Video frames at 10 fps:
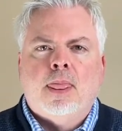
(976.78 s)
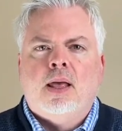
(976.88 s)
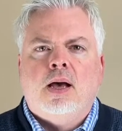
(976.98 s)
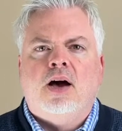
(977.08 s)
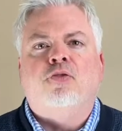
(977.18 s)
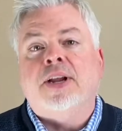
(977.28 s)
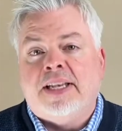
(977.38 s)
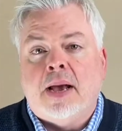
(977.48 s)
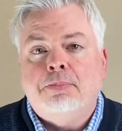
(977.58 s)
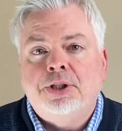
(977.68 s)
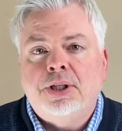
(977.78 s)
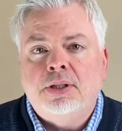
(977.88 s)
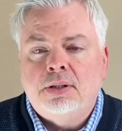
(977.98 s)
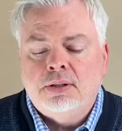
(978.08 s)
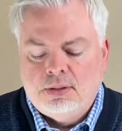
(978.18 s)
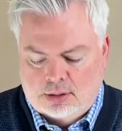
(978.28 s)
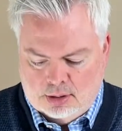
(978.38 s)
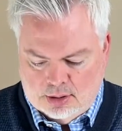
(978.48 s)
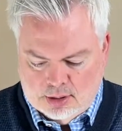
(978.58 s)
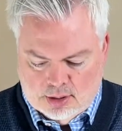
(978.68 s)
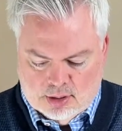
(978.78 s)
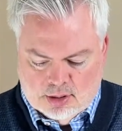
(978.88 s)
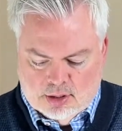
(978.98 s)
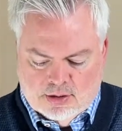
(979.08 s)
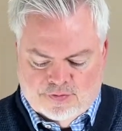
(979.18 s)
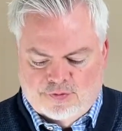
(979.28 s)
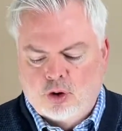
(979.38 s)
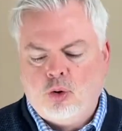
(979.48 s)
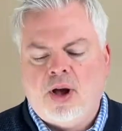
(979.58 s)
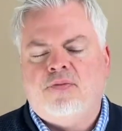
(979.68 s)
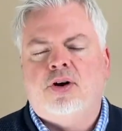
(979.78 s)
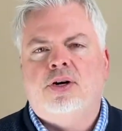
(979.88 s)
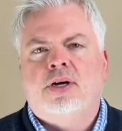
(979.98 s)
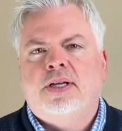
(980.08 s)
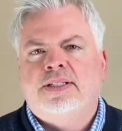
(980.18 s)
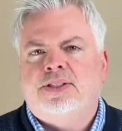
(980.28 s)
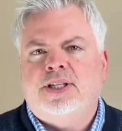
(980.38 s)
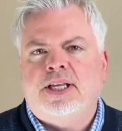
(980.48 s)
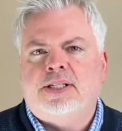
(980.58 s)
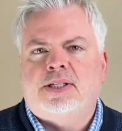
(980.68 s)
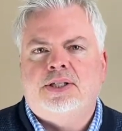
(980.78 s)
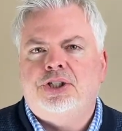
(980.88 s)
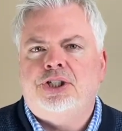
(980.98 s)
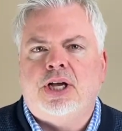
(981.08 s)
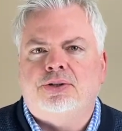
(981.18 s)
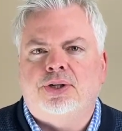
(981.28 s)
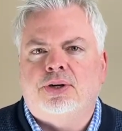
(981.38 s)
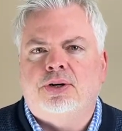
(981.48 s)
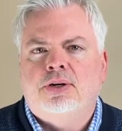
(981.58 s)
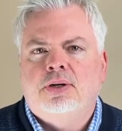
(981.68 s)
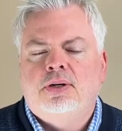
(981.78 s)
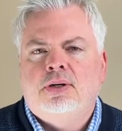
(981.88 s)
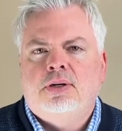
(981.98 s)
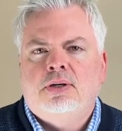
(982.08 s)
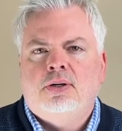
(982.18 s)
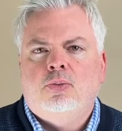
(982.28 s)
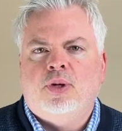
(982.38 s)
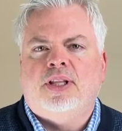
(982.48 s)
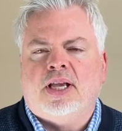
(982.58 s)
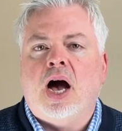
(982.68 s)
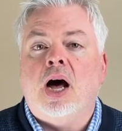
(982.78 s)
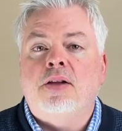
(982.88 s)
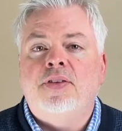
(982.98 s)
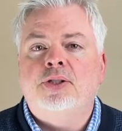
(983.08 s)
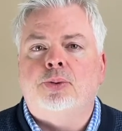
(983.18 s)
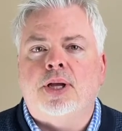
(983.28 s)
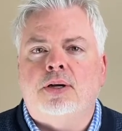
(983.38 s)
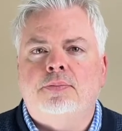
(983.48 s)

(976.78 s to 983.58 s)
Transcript: of redemption for whoever seeks shelter with the God of Israel.